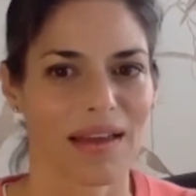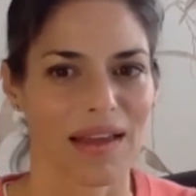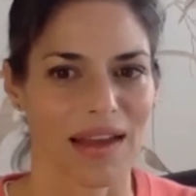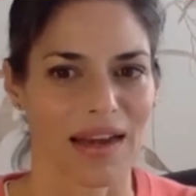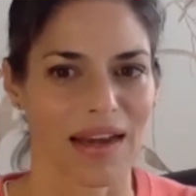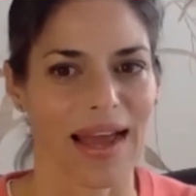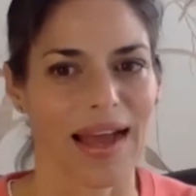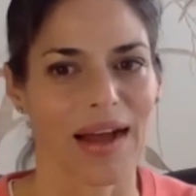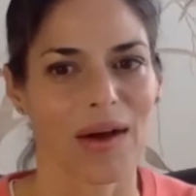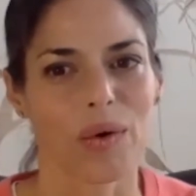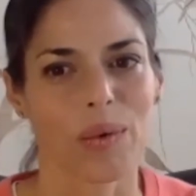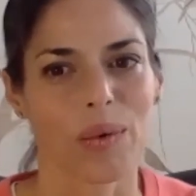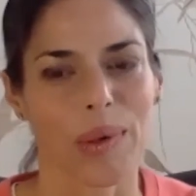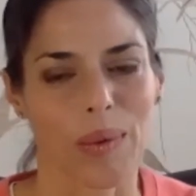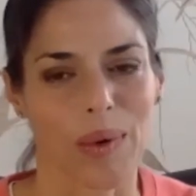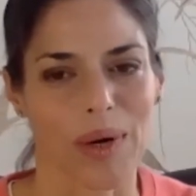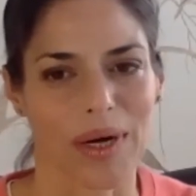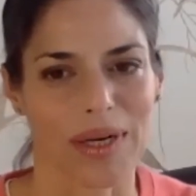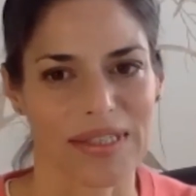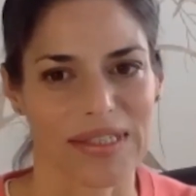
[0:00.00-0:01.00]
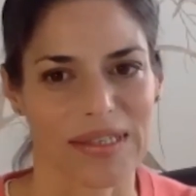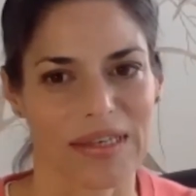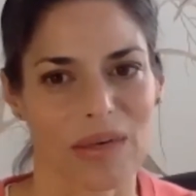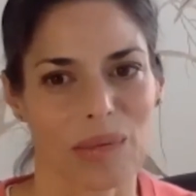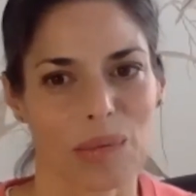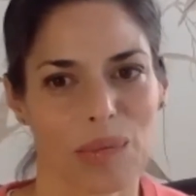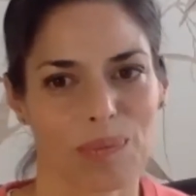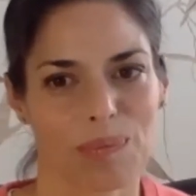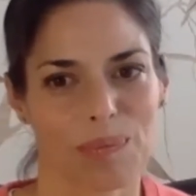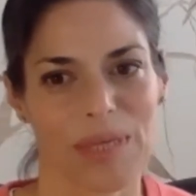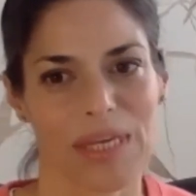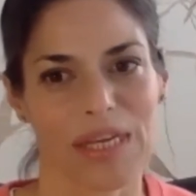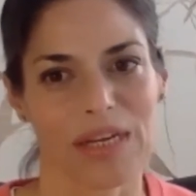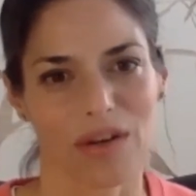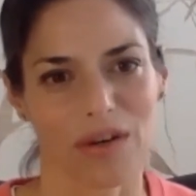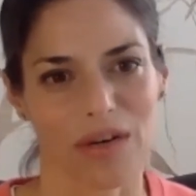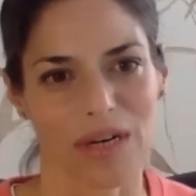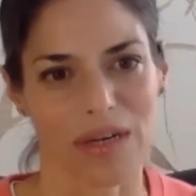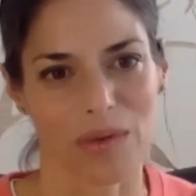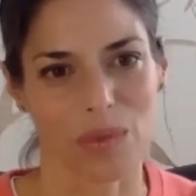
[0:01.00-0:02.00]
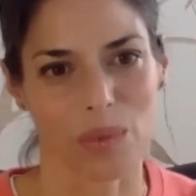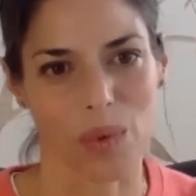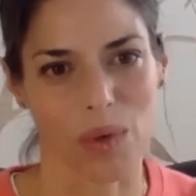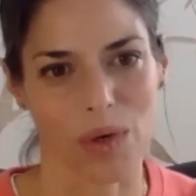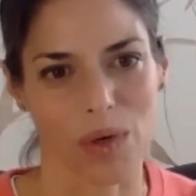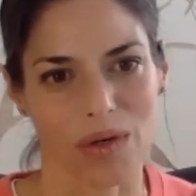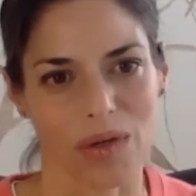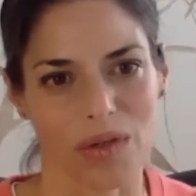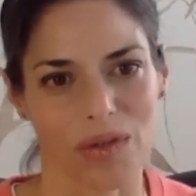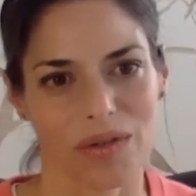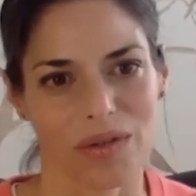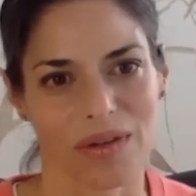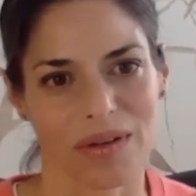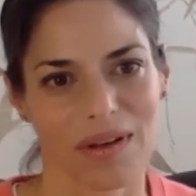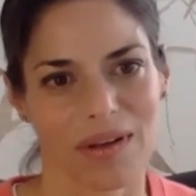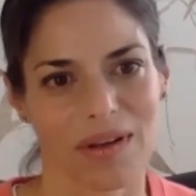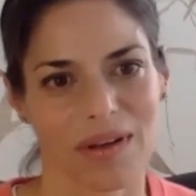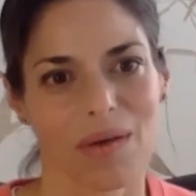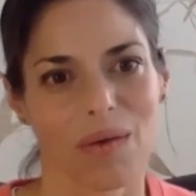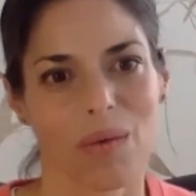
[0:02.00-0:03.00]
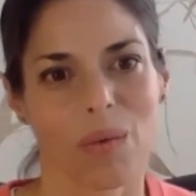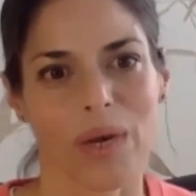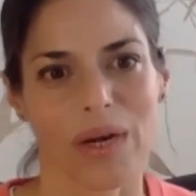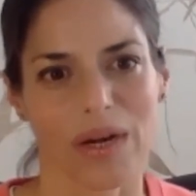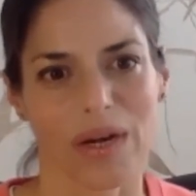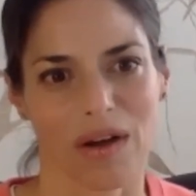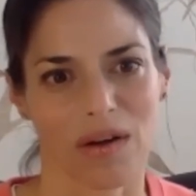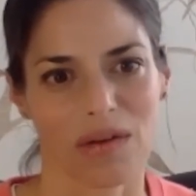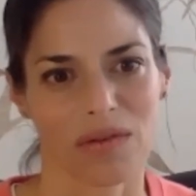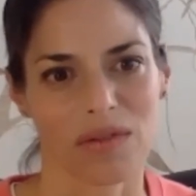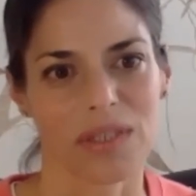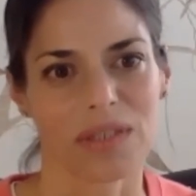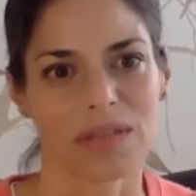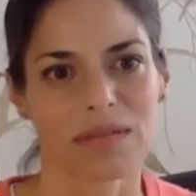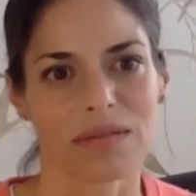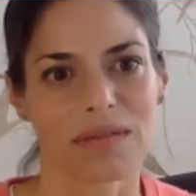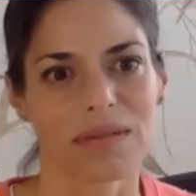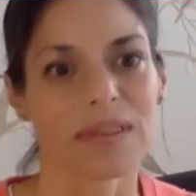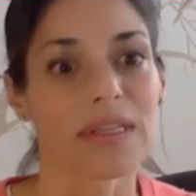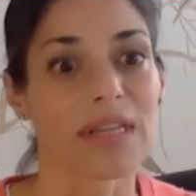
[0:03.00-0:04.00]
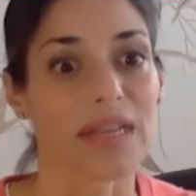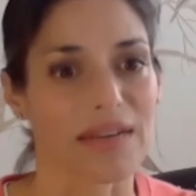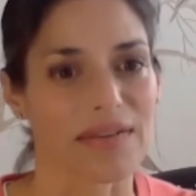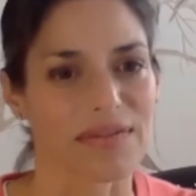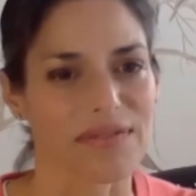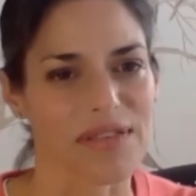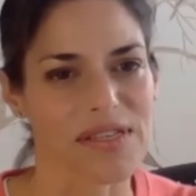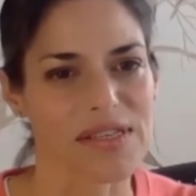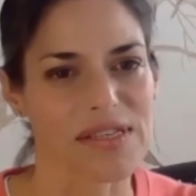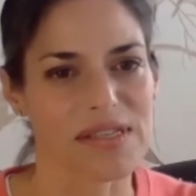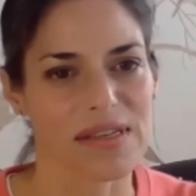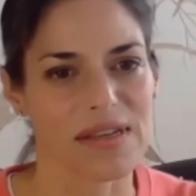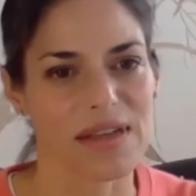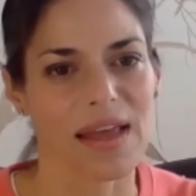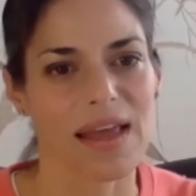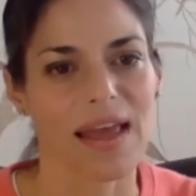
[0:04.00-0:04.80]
and how do we want to appear in the world when COVID lifts?